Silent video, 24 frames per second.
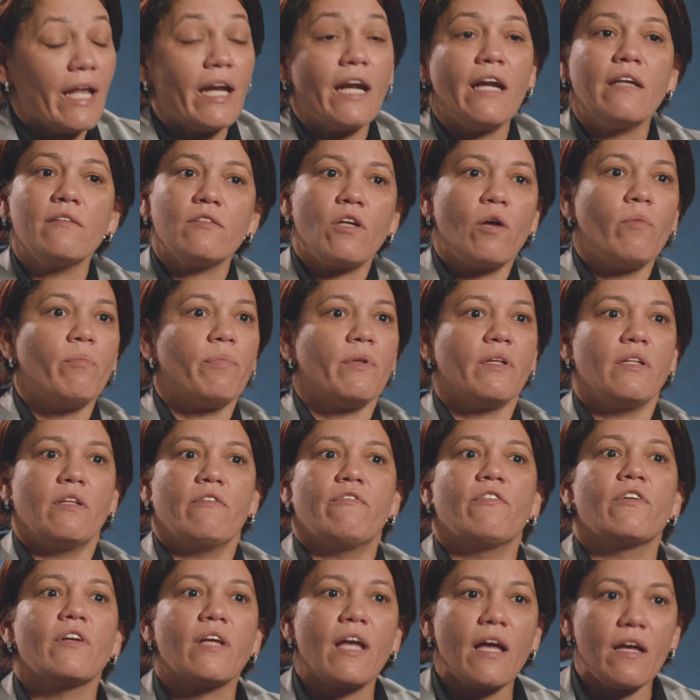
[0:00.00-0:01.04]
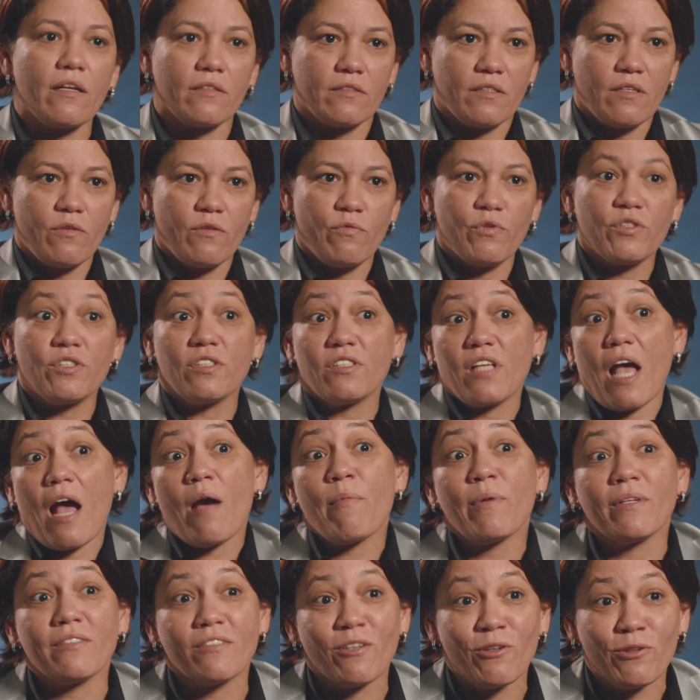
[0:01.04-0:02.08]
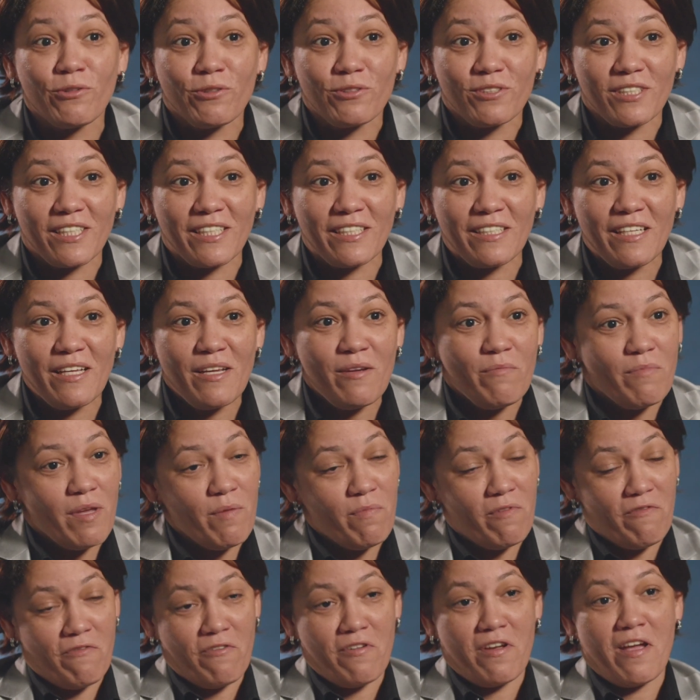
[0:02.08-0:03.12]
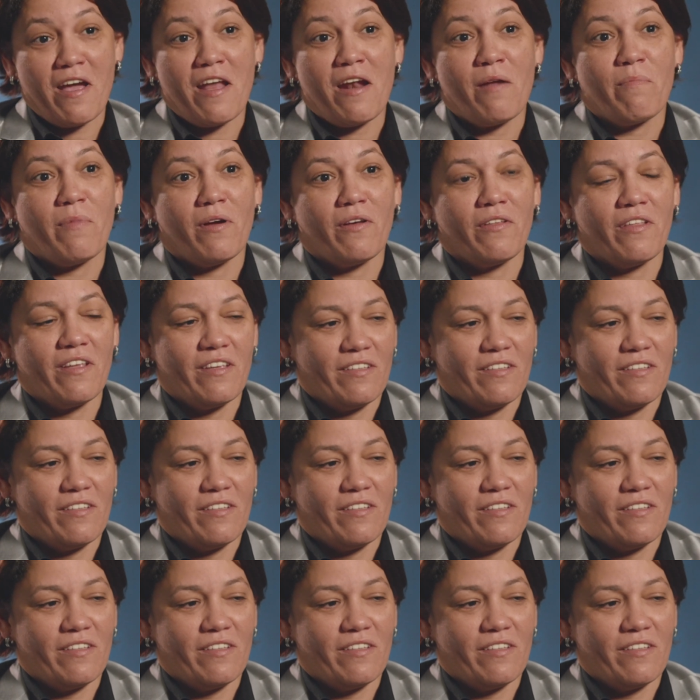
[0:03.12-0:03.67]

and I completely forget, which is happening all the time. People forget about